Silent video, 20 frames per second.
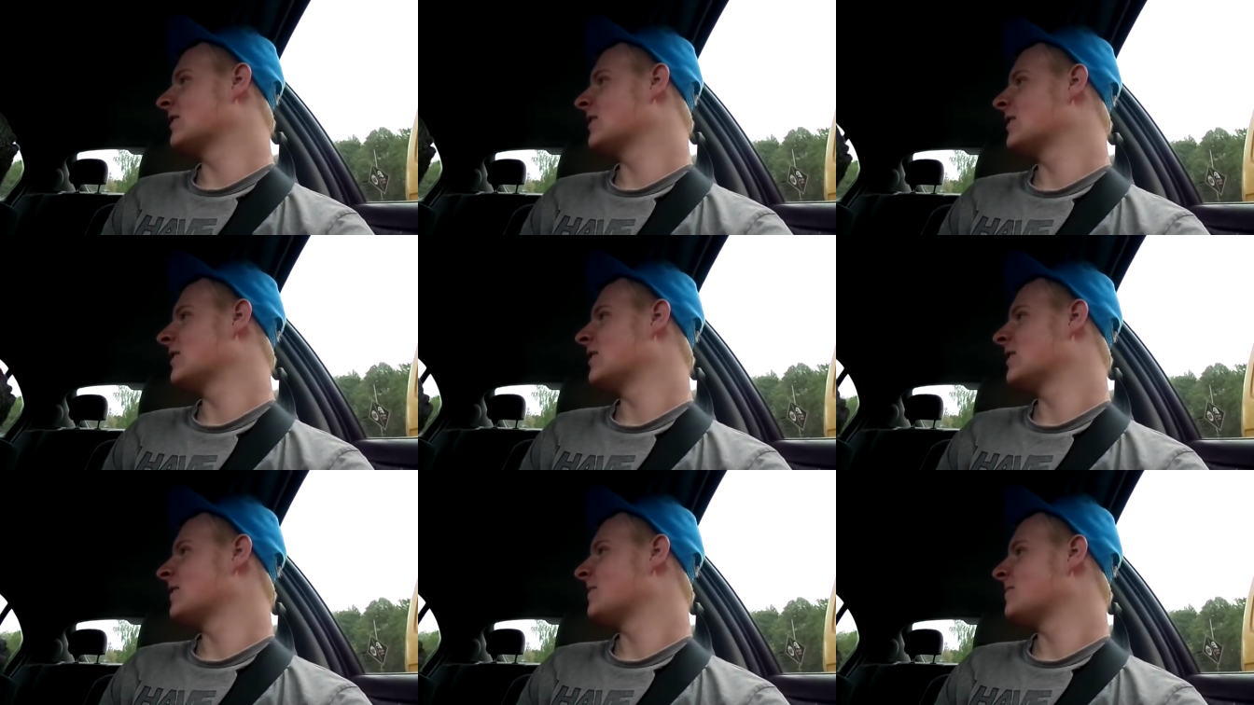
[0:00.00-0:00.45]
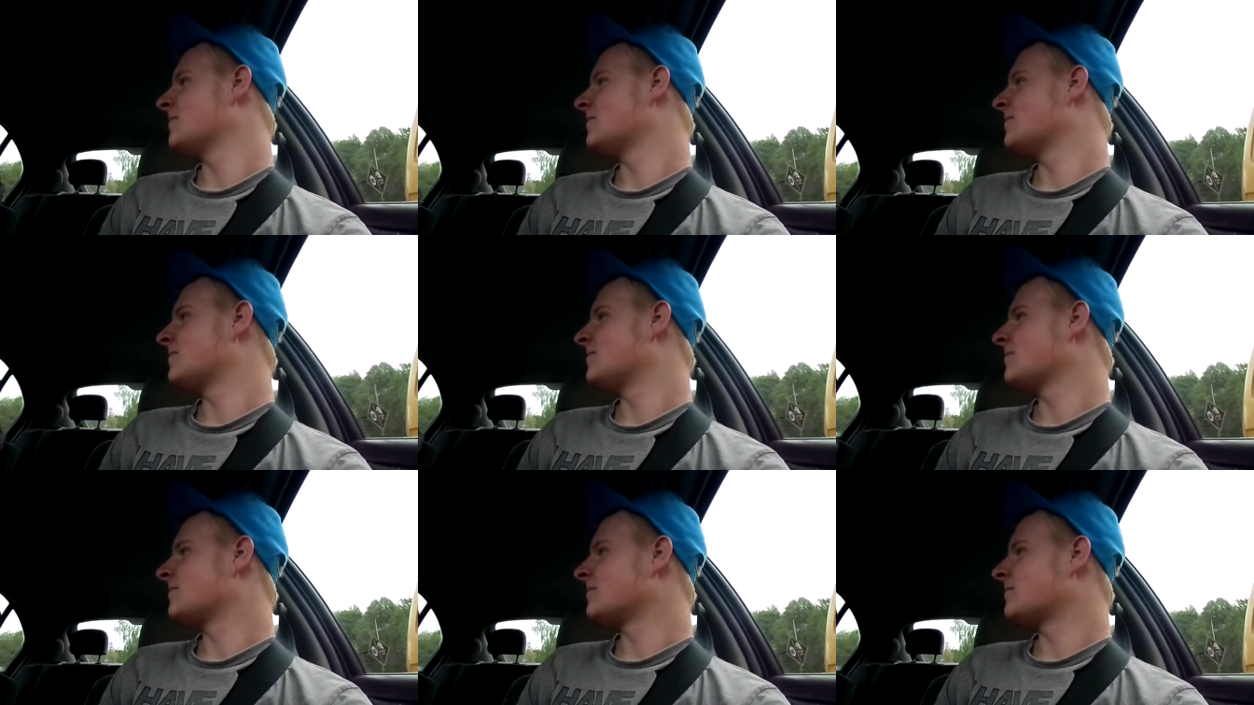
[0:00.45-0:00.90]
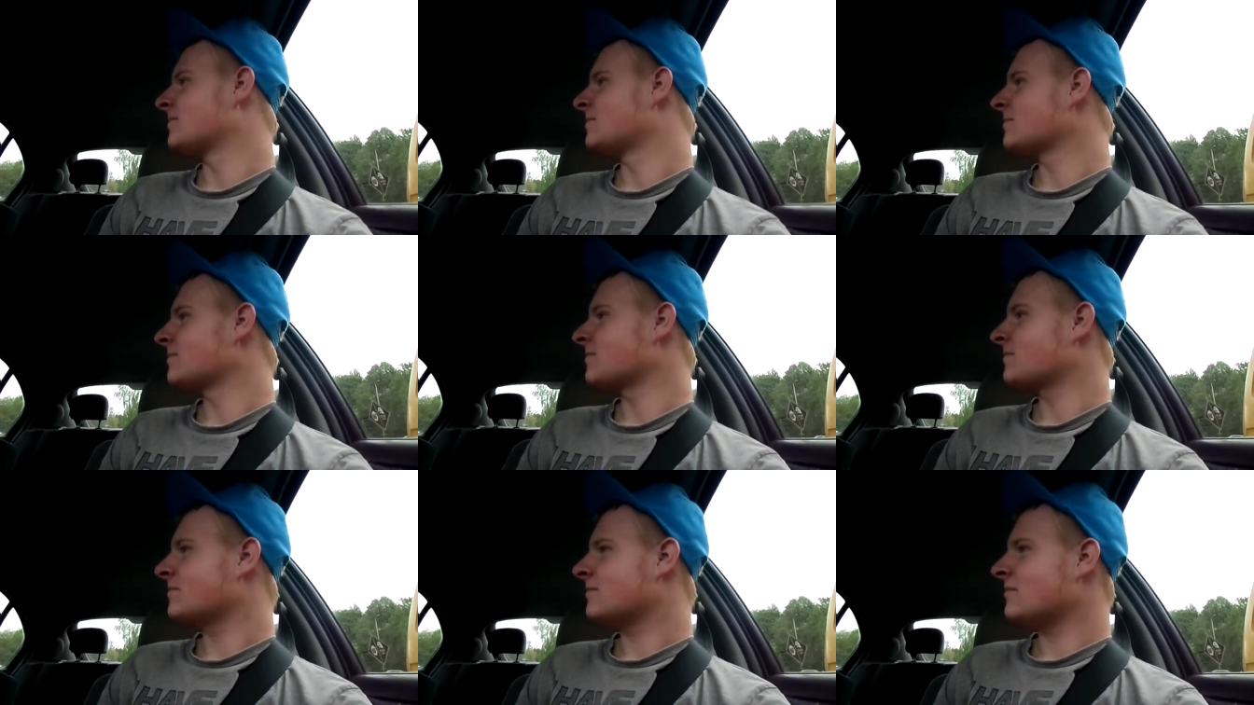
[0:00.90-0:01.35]
Come on.
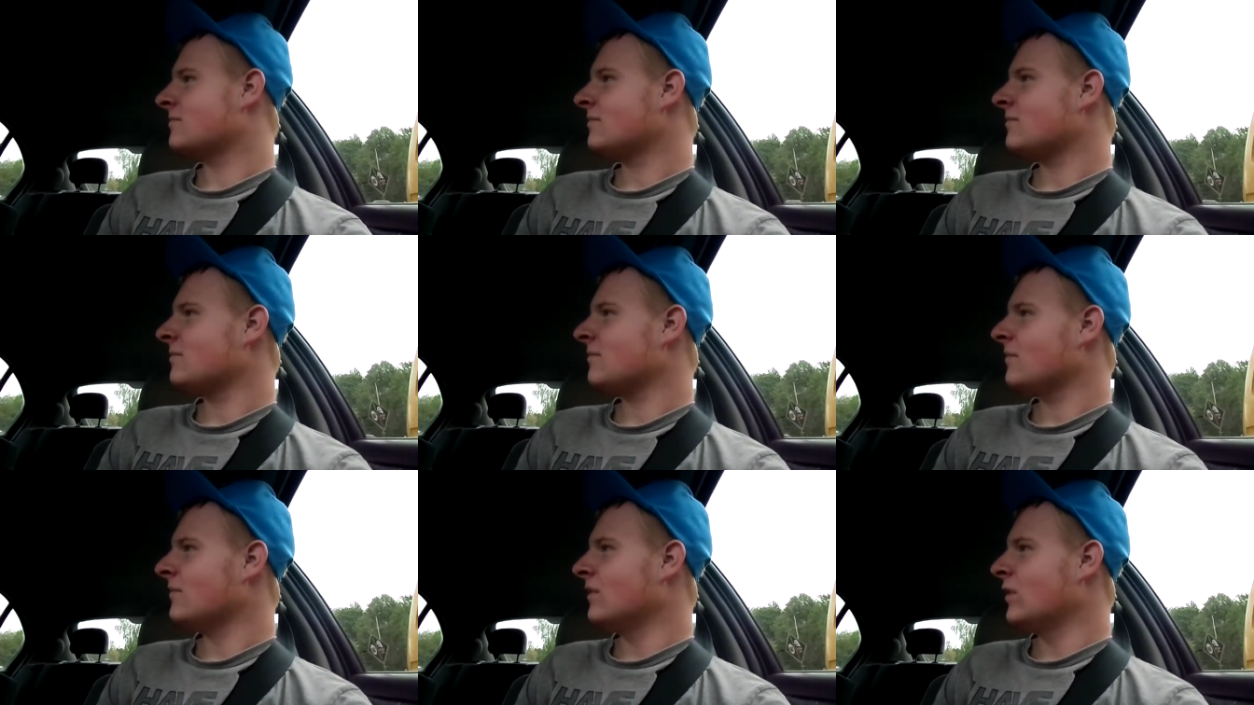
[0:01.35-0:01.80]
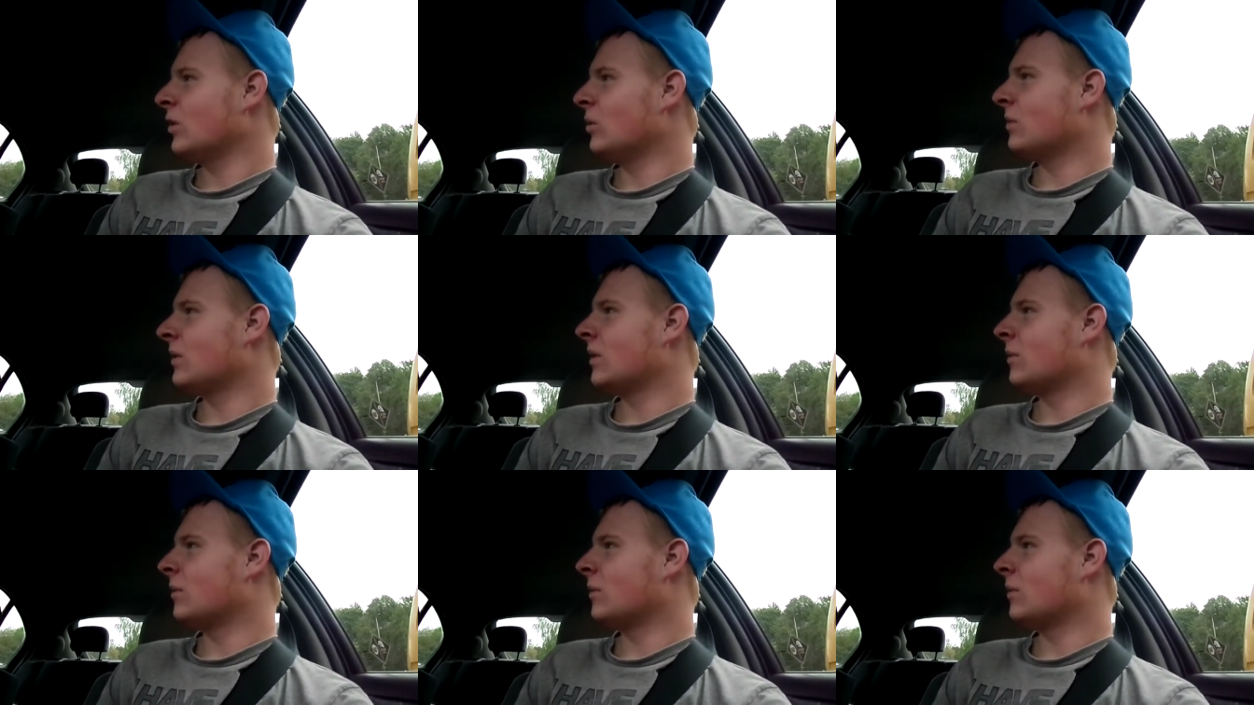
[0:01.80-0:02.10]
Not one that